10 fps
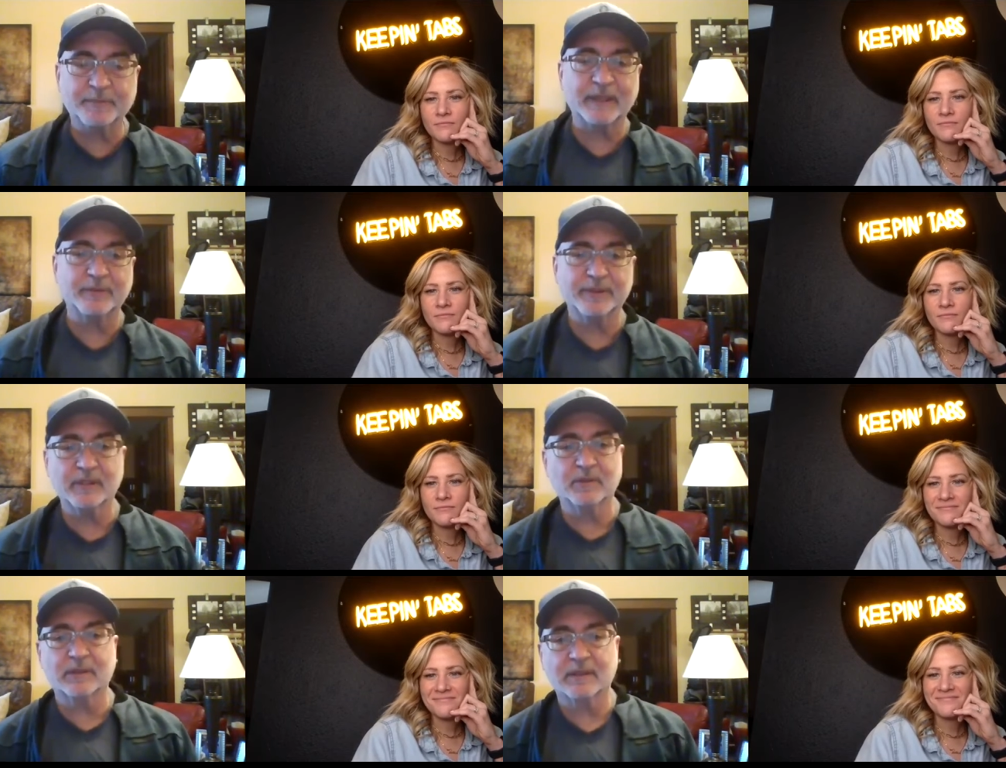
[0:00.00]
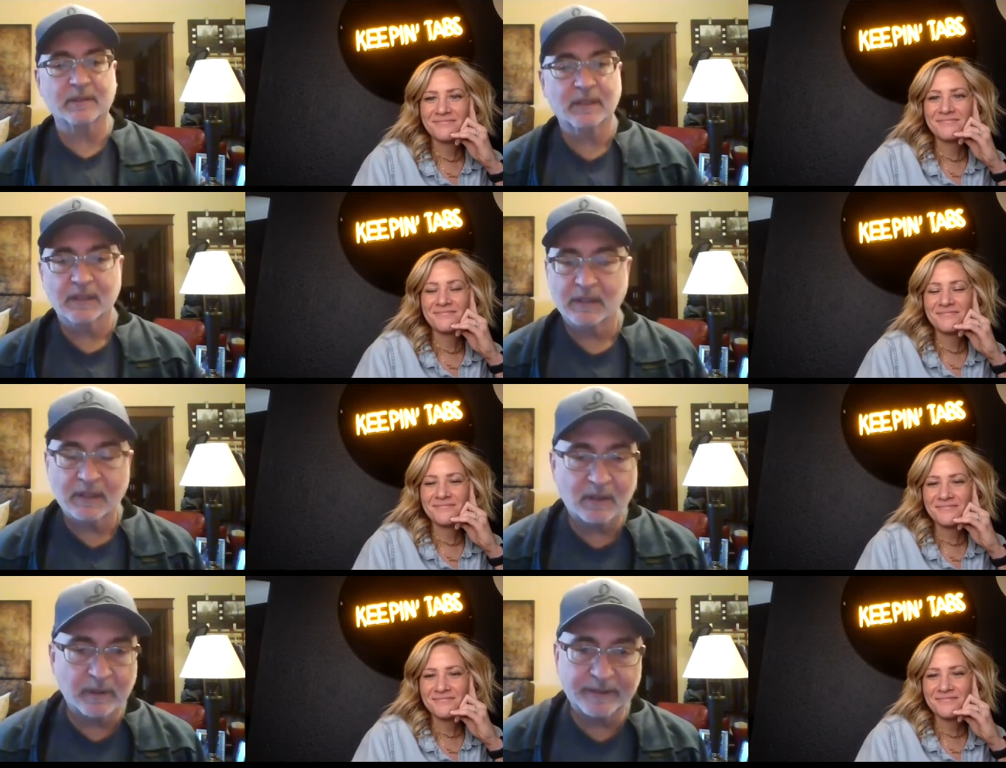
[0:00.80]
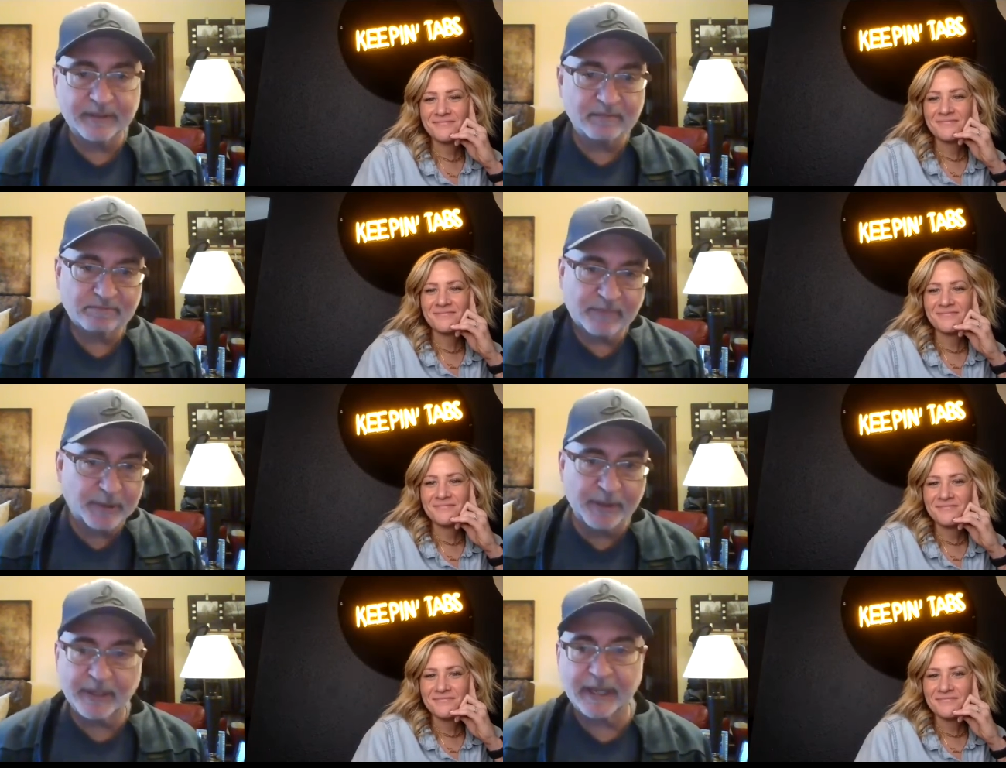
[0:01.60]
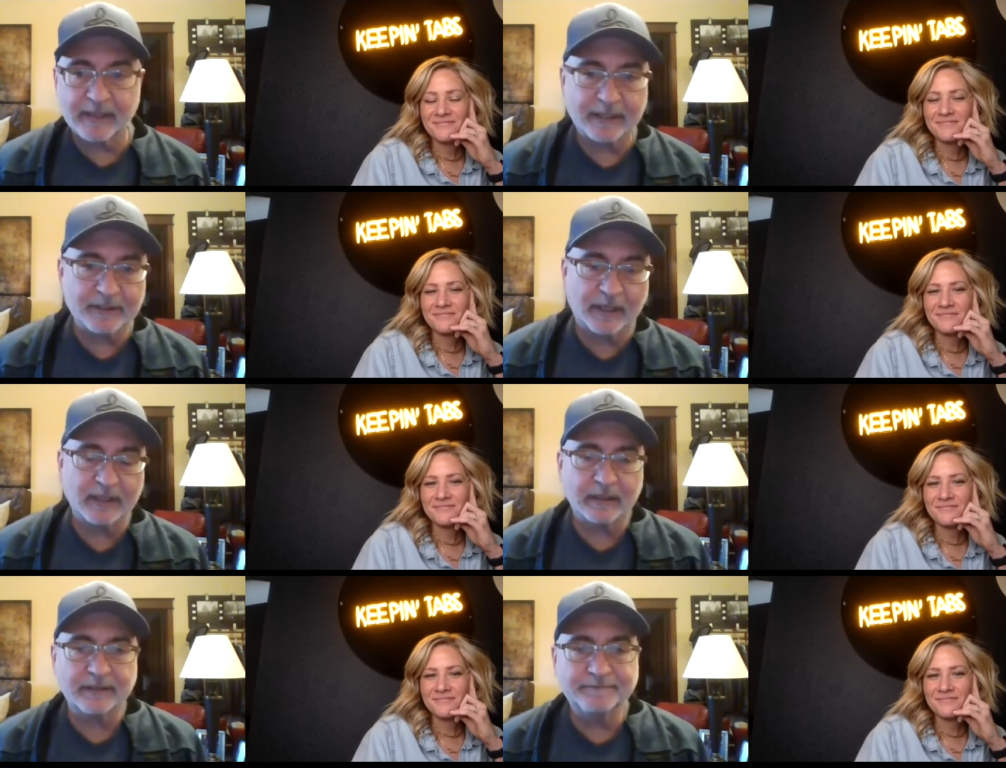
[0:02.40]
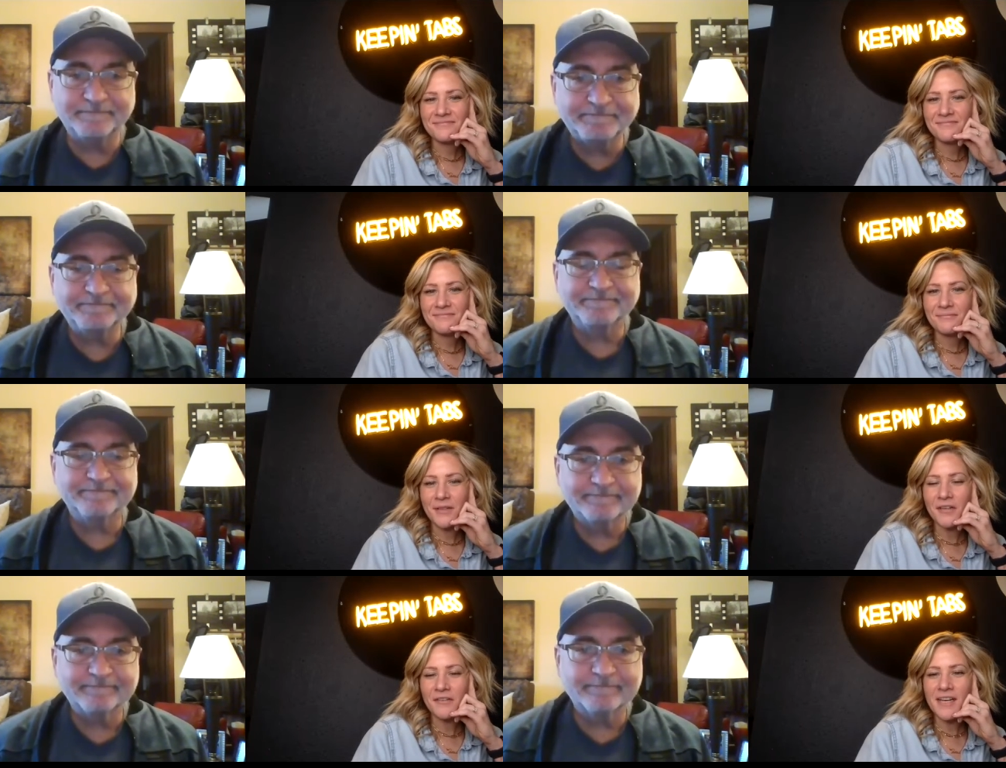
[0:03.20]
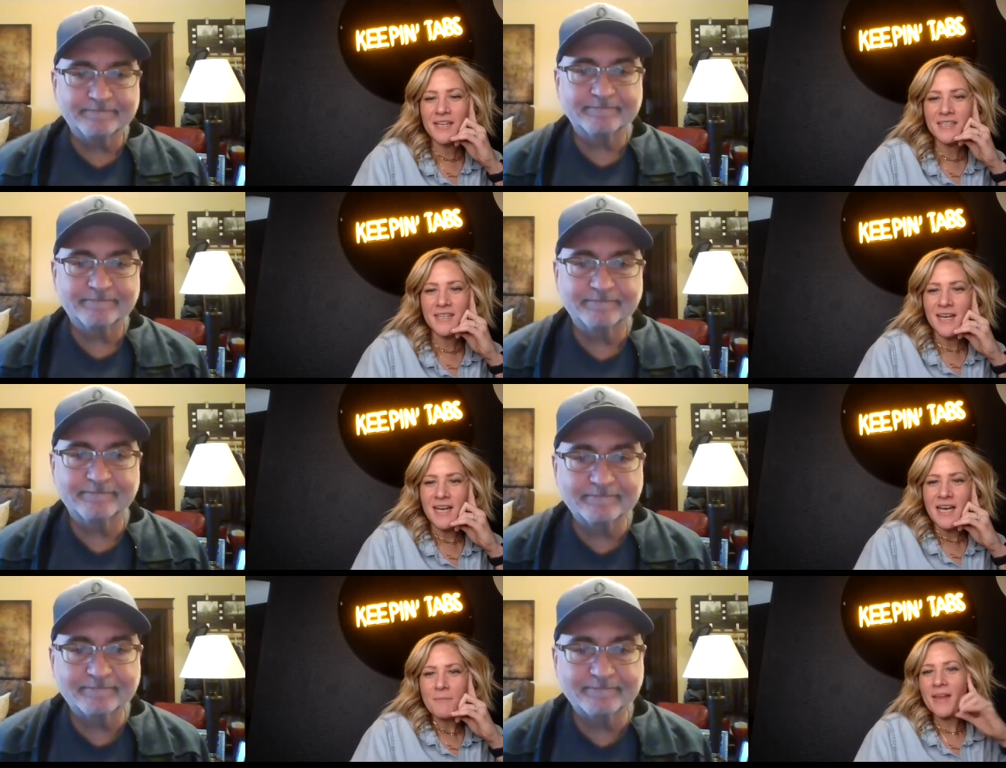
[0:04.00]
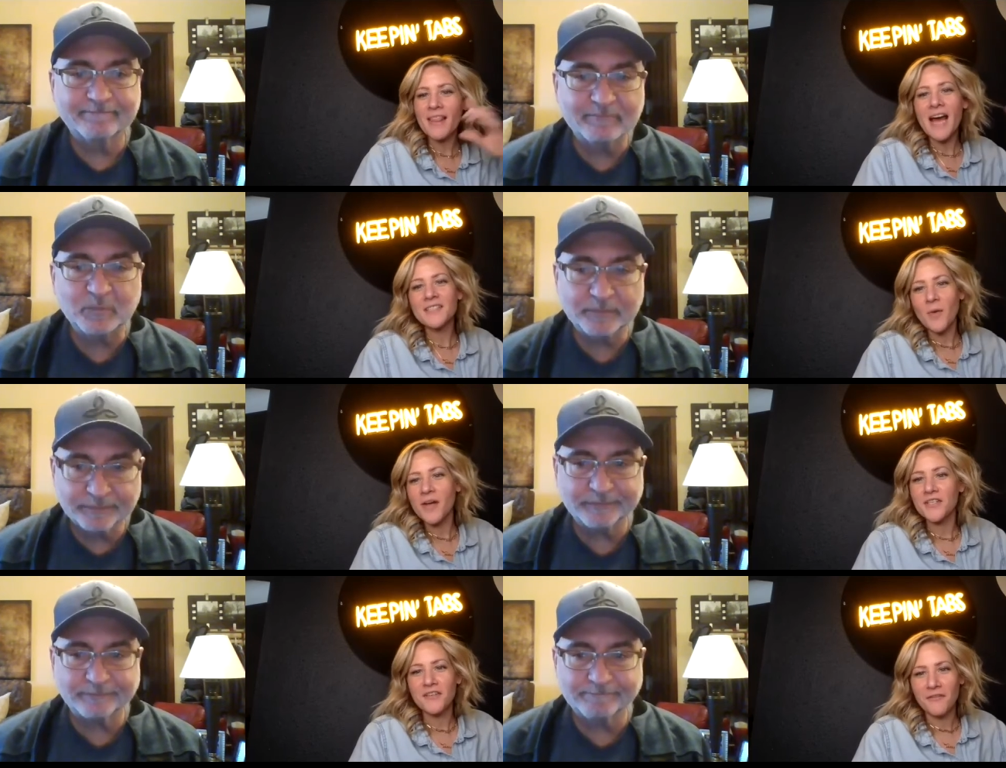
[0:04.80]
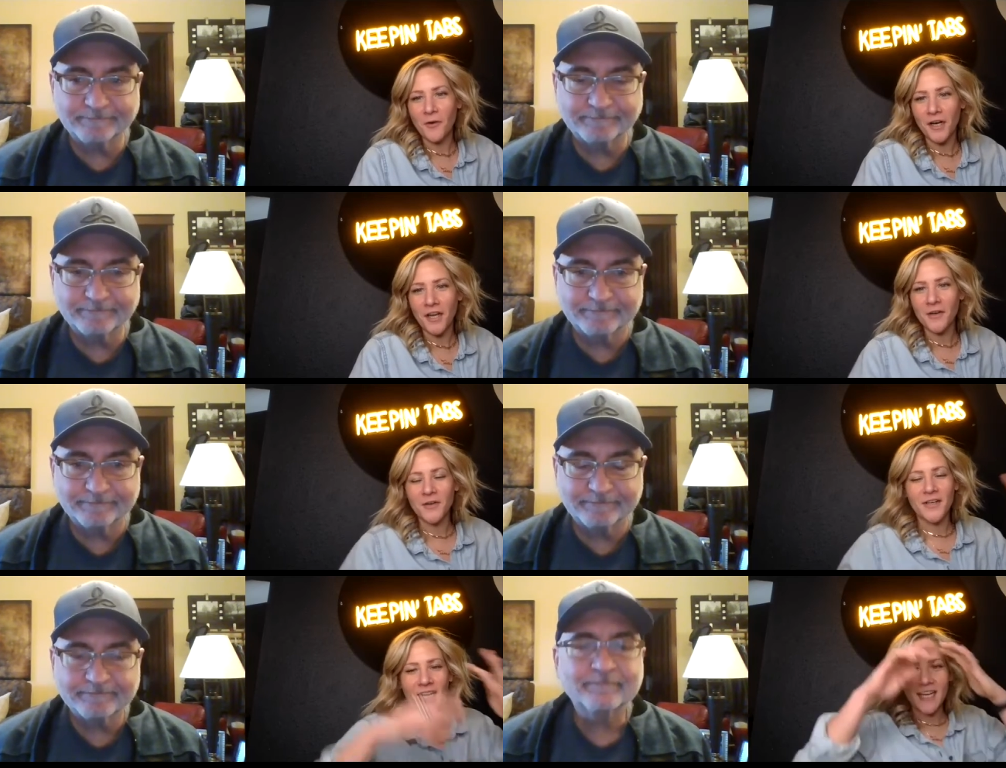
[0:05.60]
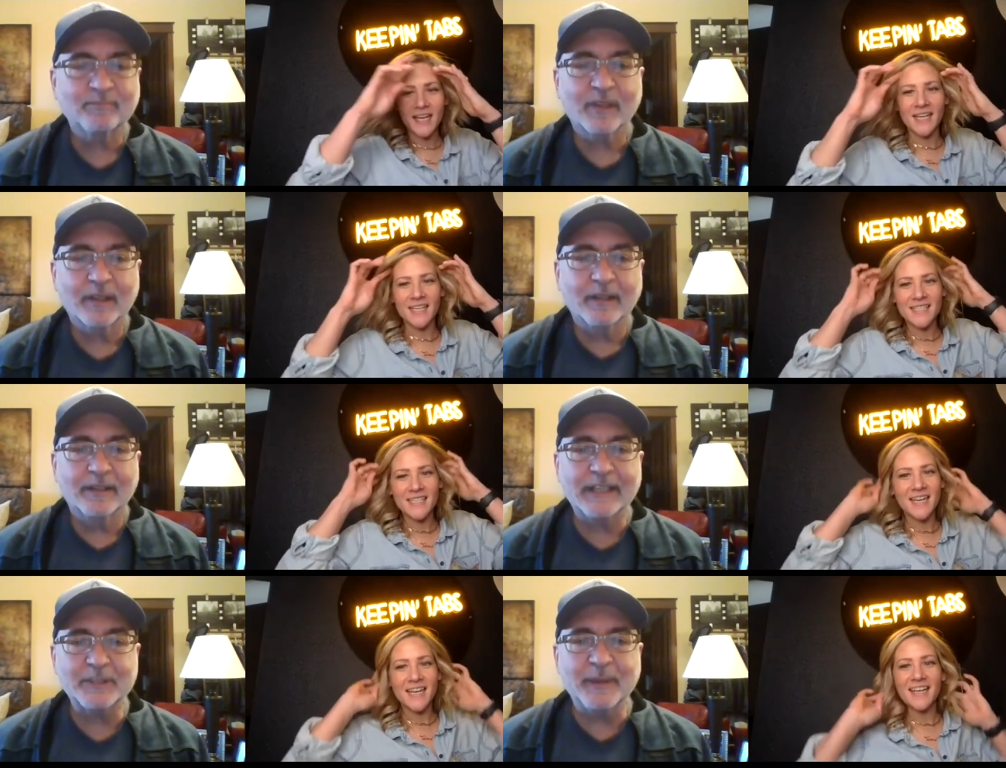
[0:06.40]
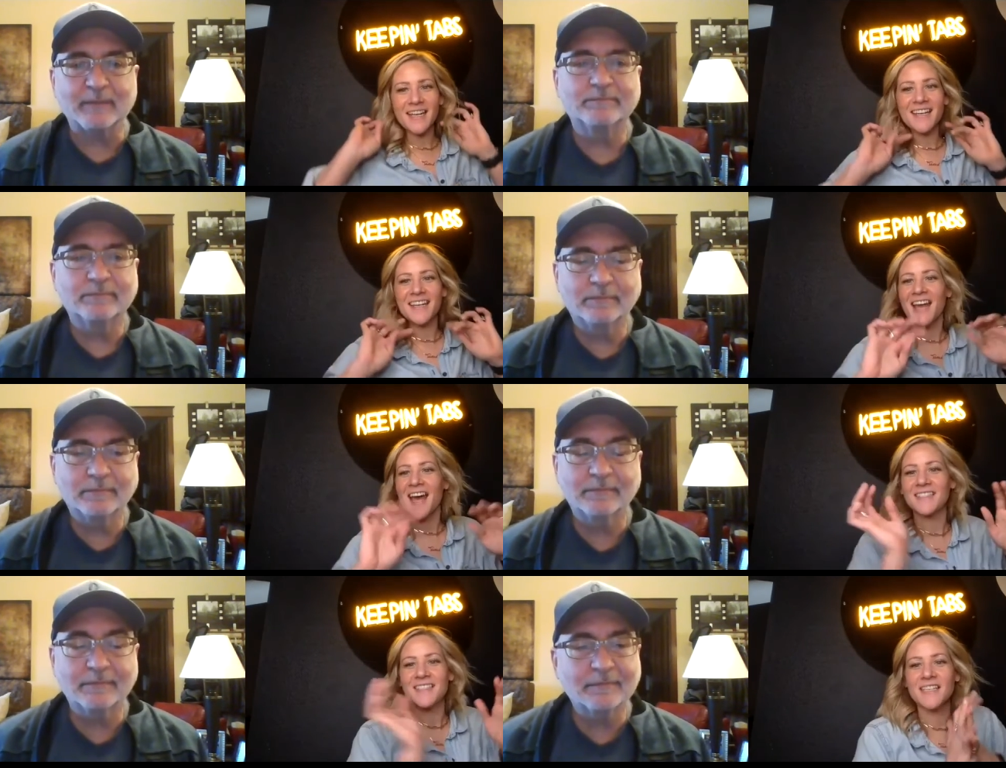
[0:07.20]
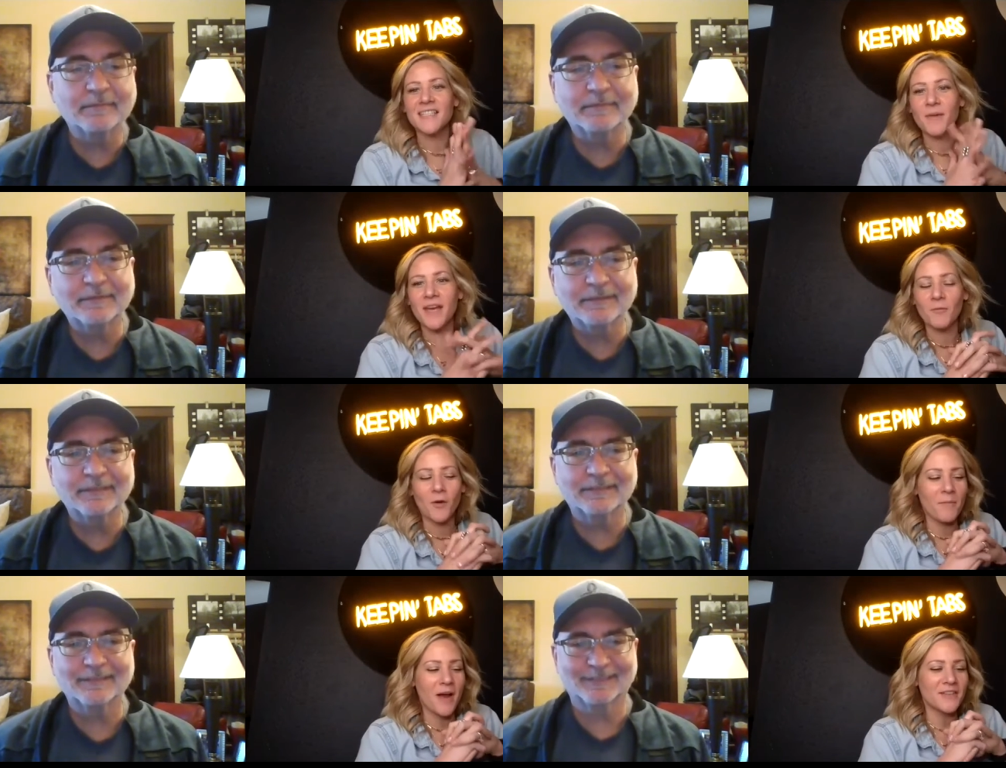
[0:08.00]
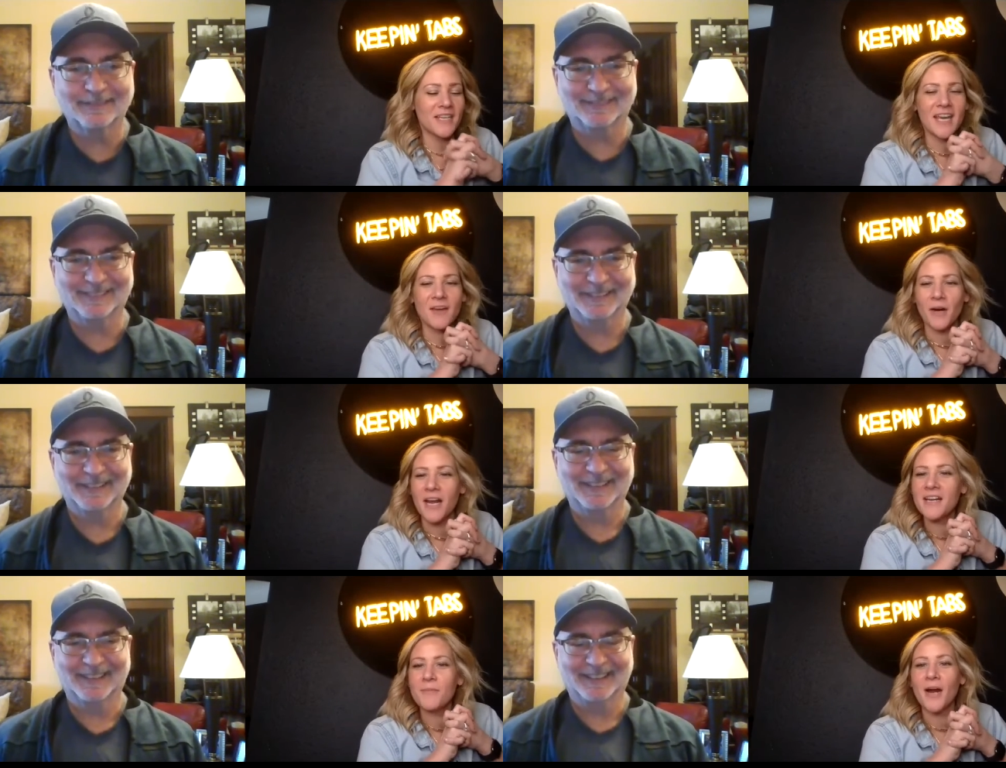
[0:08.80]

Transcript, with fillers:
Speaker 1: speak with you or or even communicate electronically.
Speaker 2: Perfect. My last question for you is Yes, ma'am. Yes, it's been we're about to hit we're hitting a